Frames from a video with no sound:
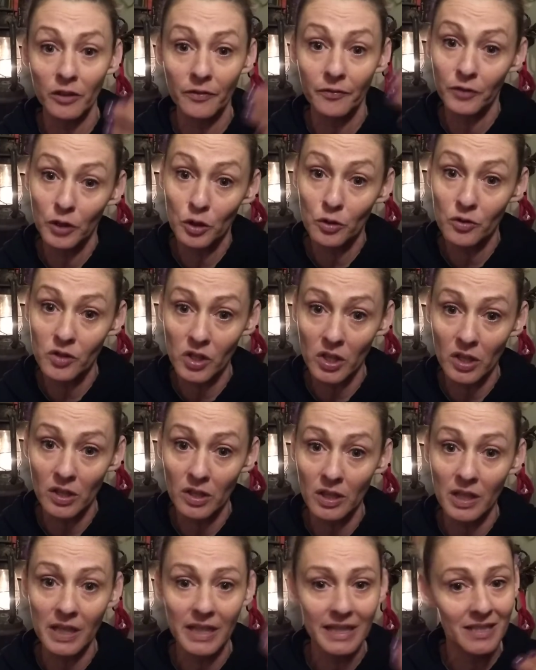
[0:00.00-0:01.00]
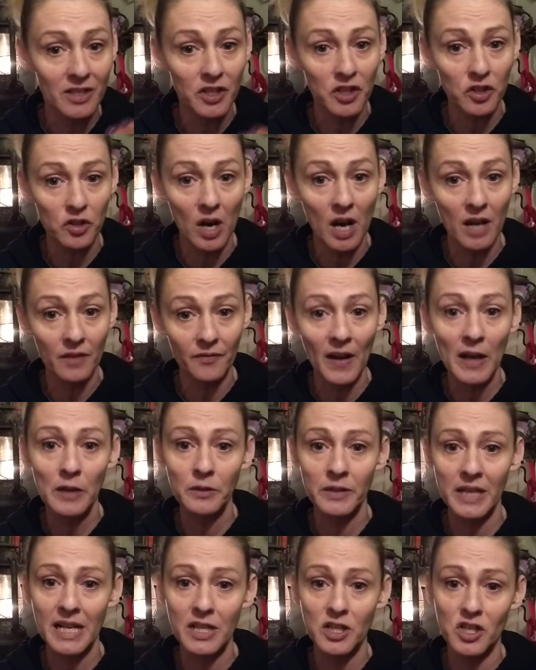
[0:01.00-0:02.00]
future in strong
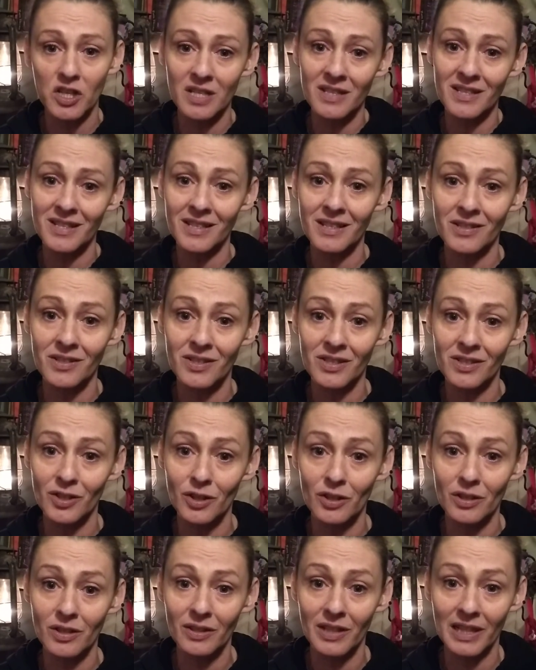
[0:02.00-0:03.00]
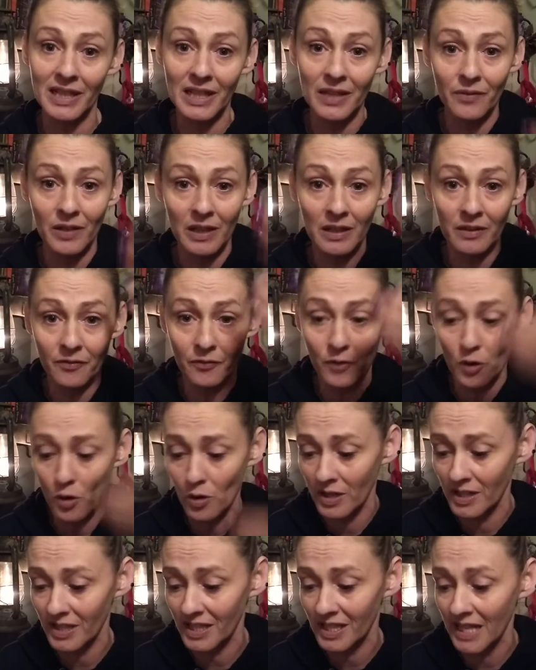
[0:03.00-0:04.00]
foundations because you're living
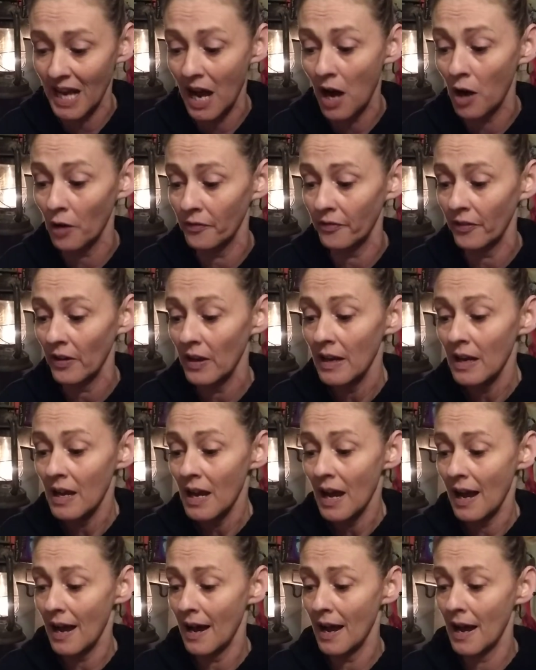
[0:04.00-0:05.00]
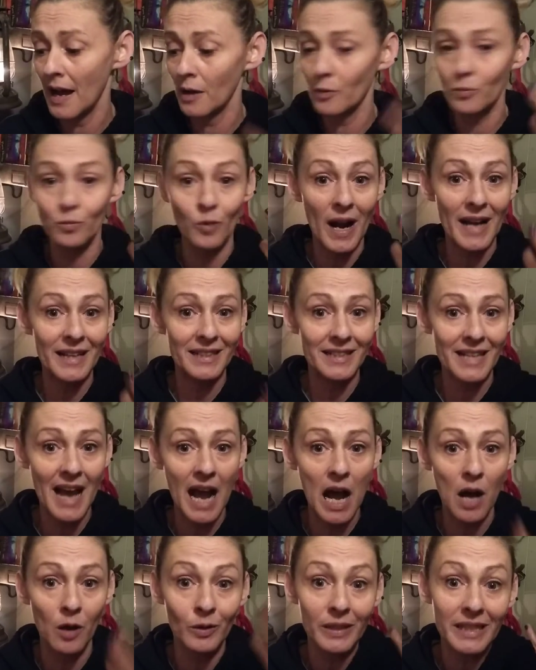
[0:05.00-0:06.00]
for self right
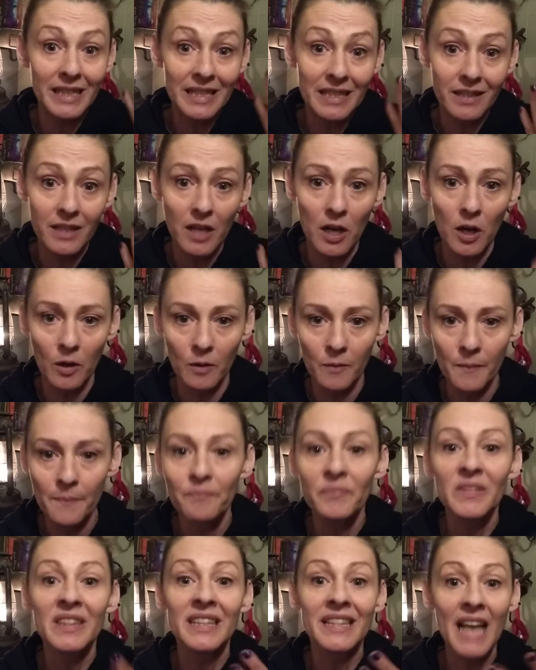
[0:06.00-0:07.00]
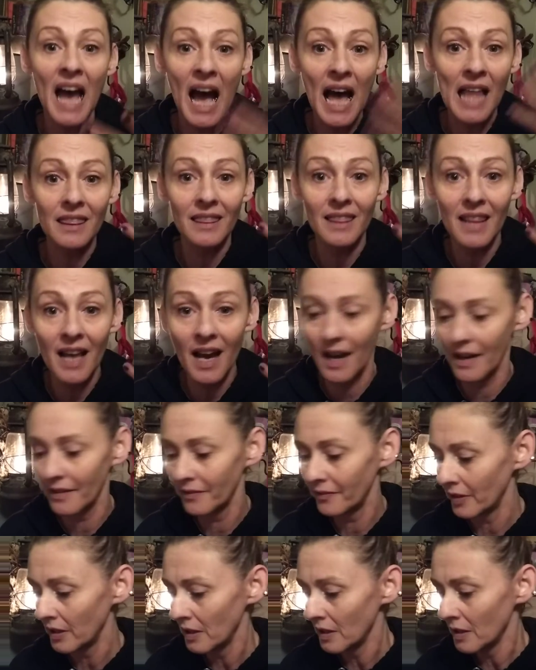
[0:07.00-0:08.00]
now, ego, not
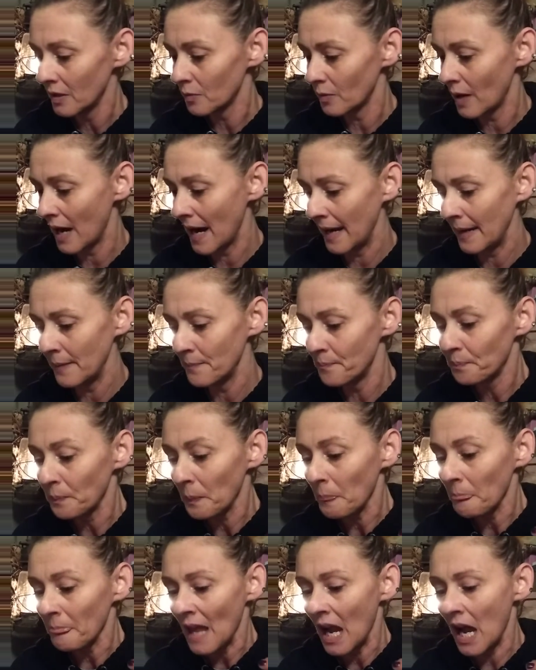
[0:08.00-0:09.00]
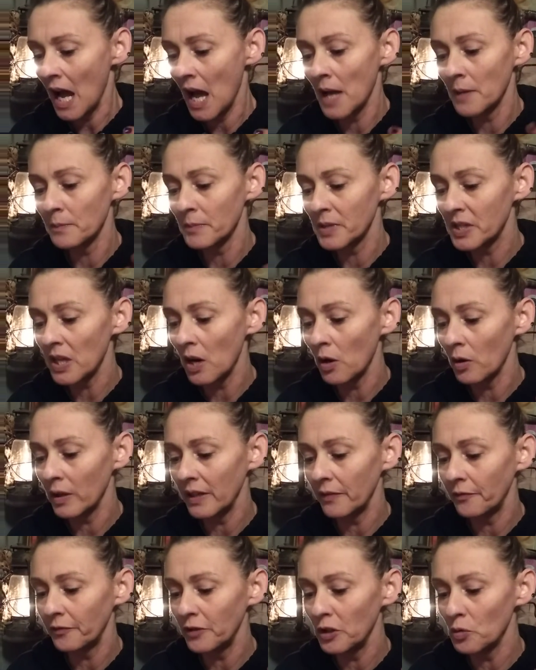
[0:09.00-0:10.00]
love, right? So
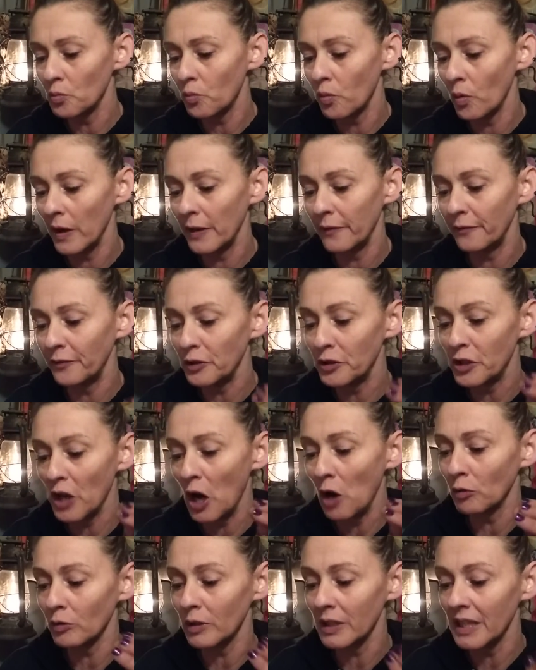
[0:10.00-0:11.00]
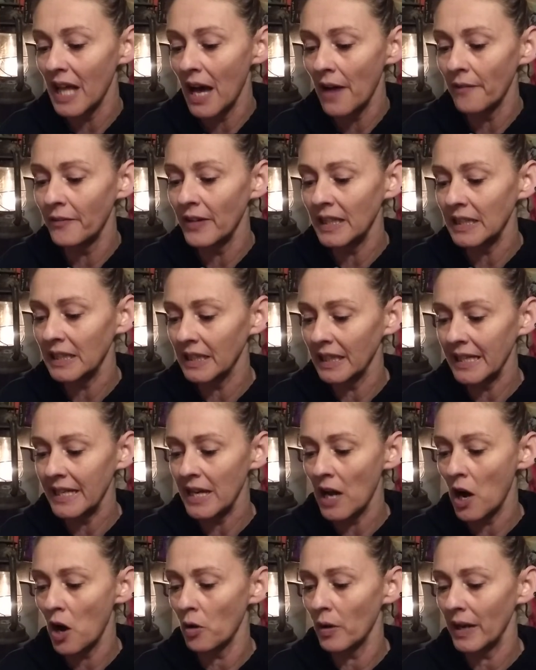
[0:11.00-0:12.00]
if you don't love it,
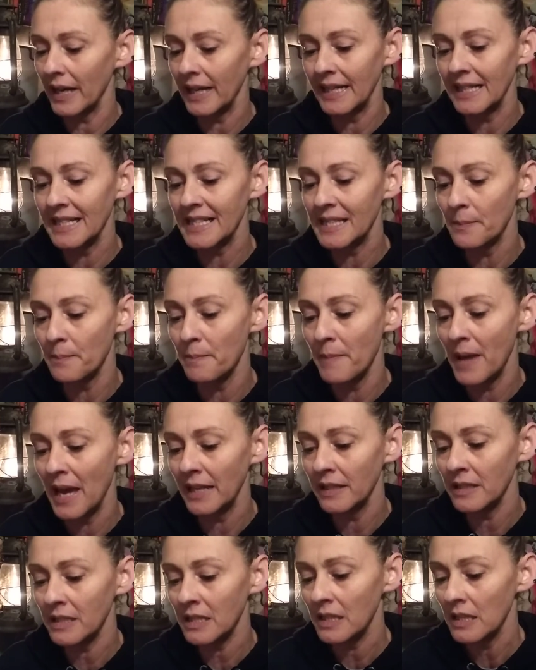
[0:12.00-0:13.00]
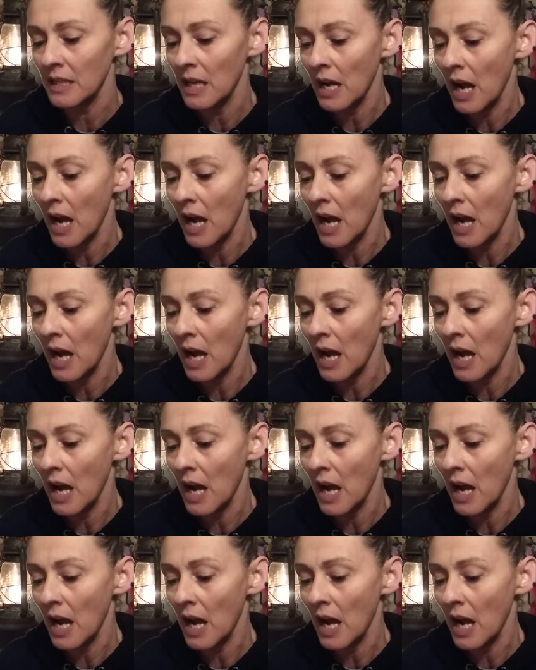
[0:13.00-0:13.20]
Leo, it is meant